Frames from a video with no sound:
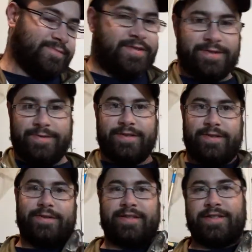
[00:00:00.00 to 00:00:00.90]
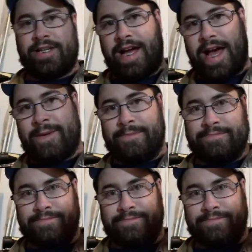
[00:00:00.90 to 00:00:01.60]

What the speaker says: Do the chop.